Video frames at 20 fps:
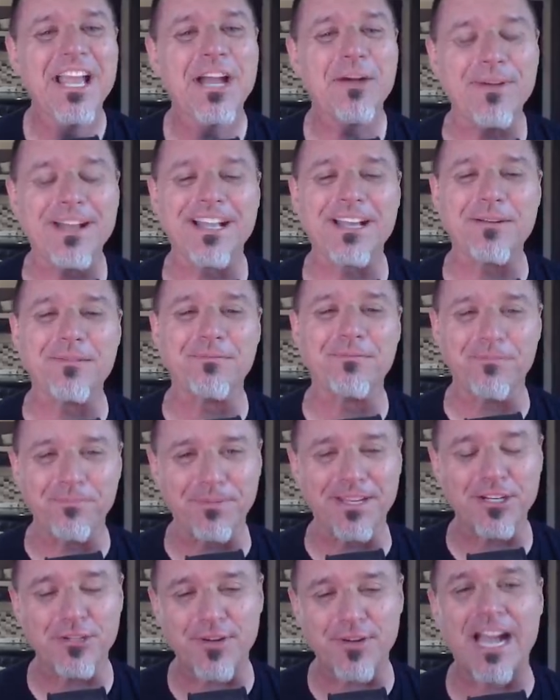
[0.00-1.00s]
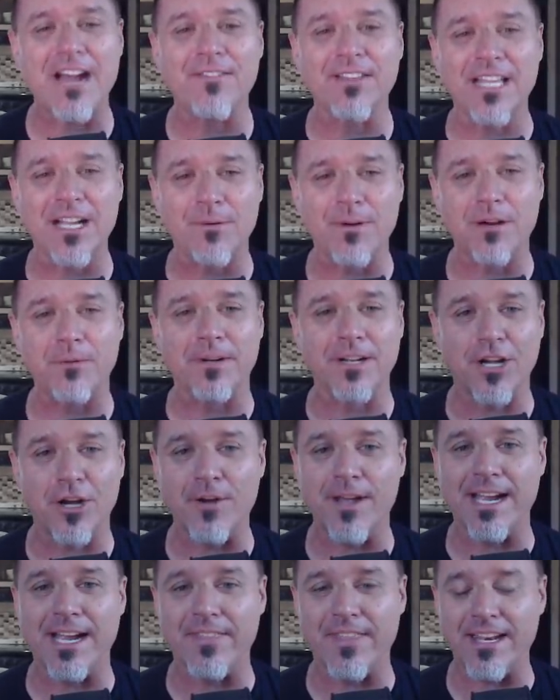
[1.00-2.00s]
we could be traveling where we're
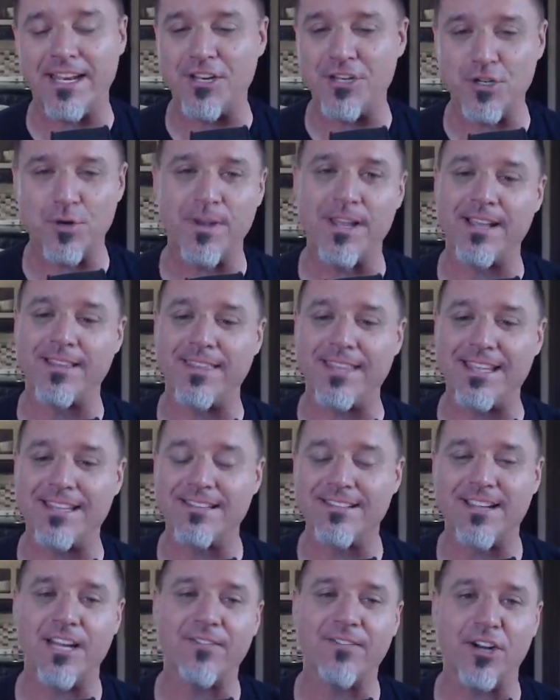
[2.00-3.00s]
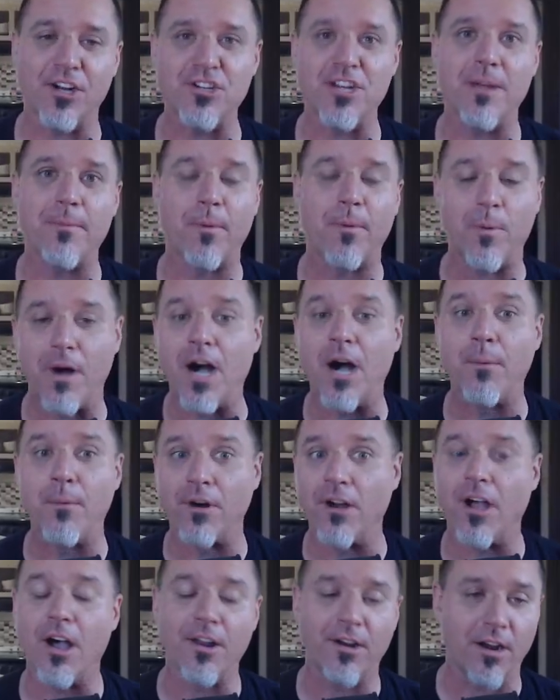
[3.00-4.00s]
going and then enjoying the inside of our ship while
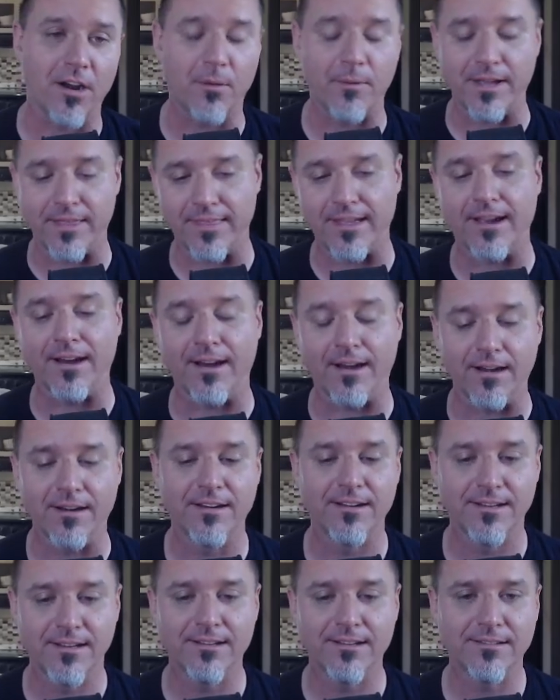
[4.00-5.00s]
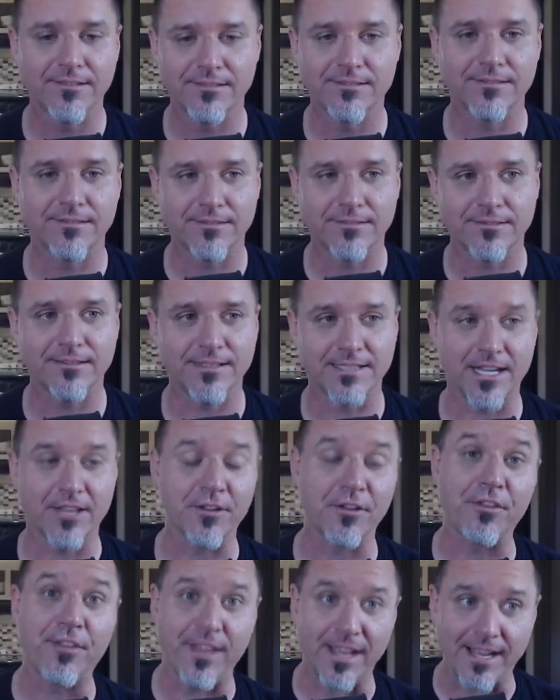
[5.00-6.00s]
we're on our way there.
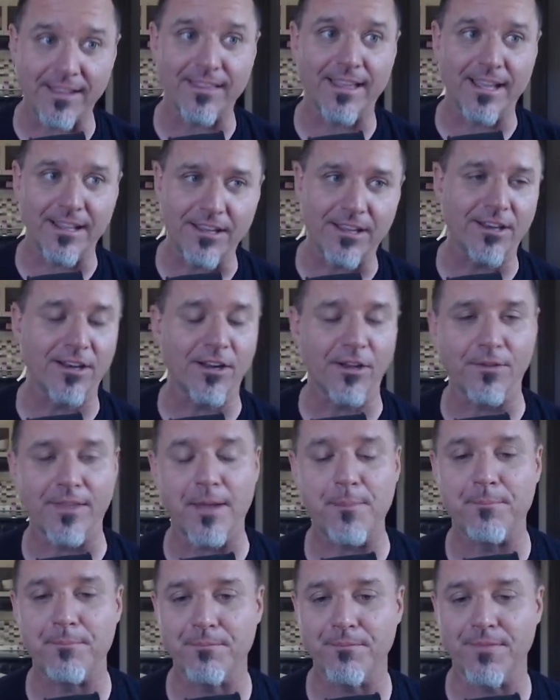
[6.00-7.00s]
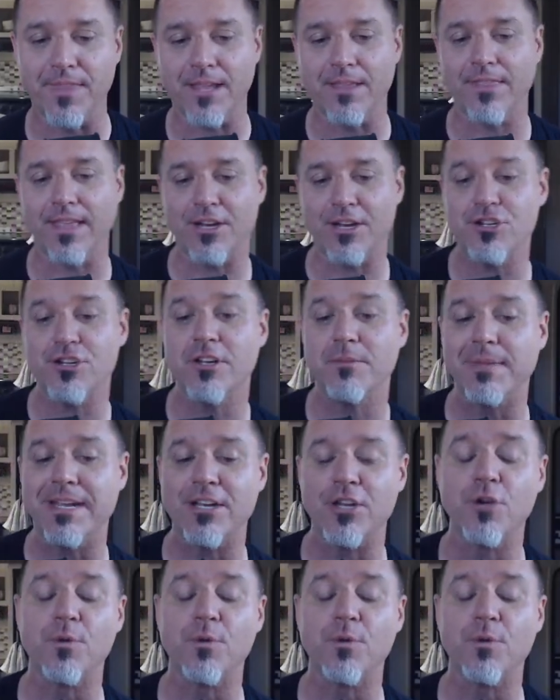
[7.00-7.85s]
Another thing that, you know, they should be